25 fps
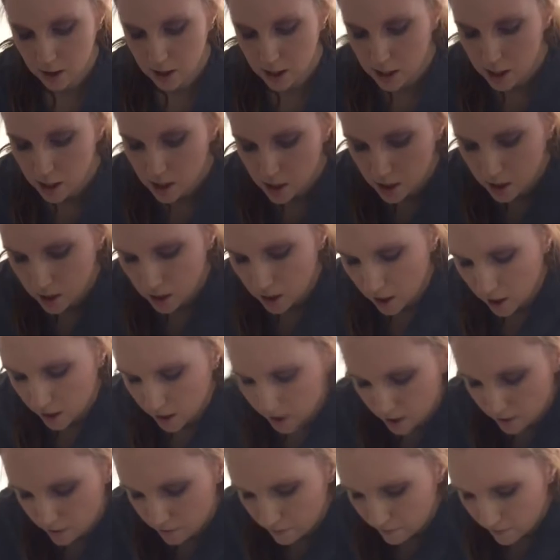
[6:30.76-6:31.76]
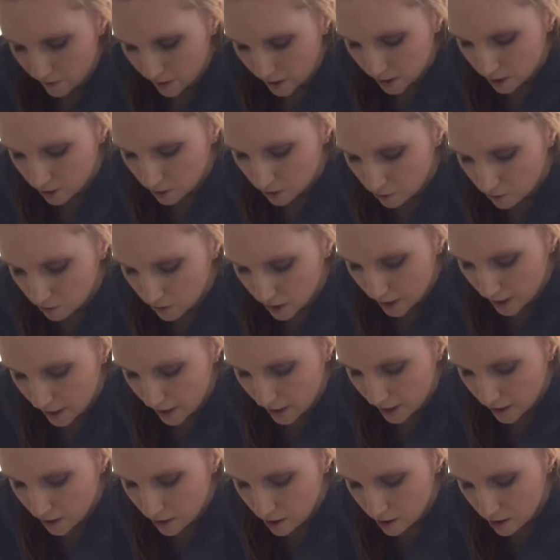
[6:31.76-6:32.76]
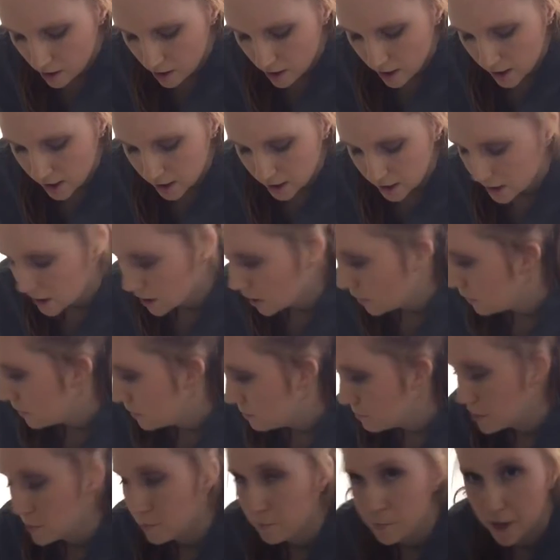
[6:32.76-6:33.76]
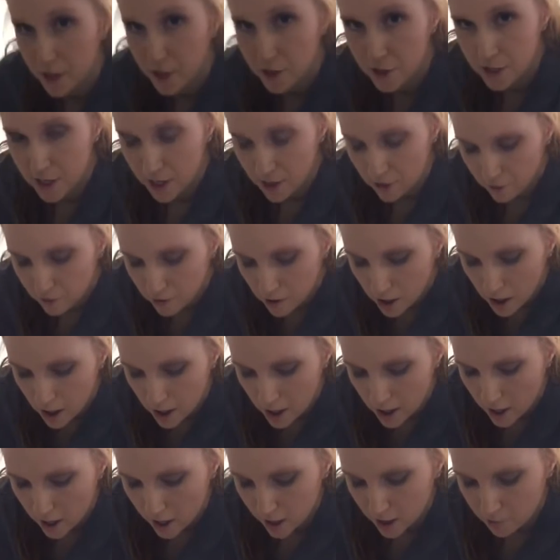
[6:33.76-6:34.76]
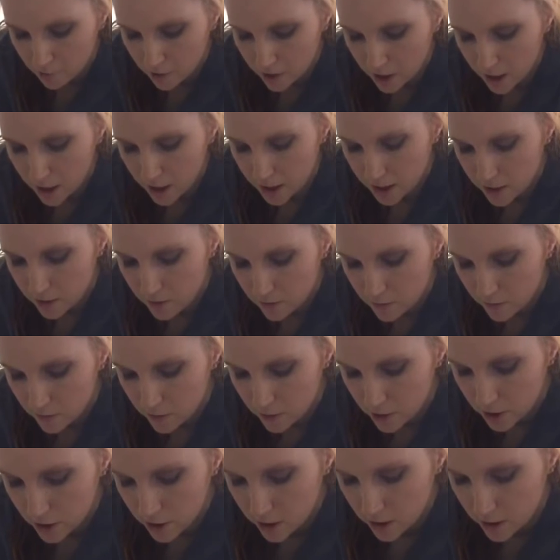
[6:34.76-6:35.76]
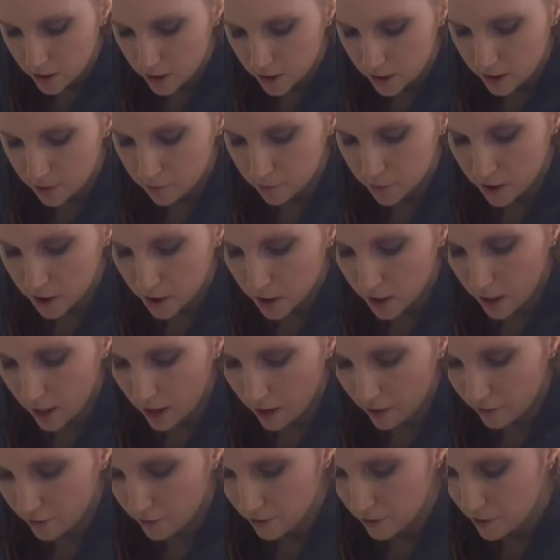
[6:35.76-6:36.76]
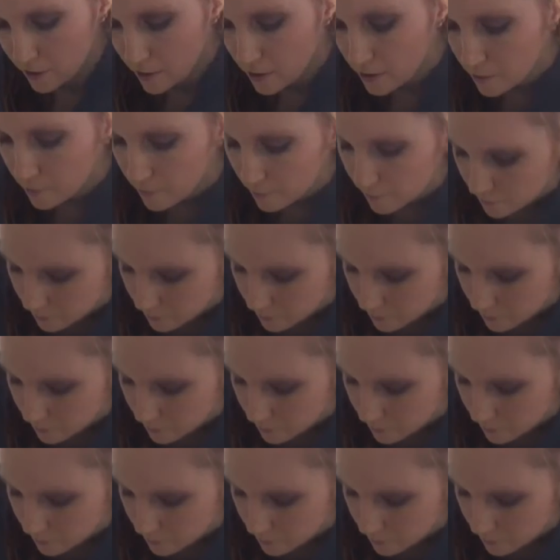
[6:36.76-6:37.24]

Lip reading: cleaned, I can then go ahead, tell them to bear down, and I'm going to insert the tip of the catheter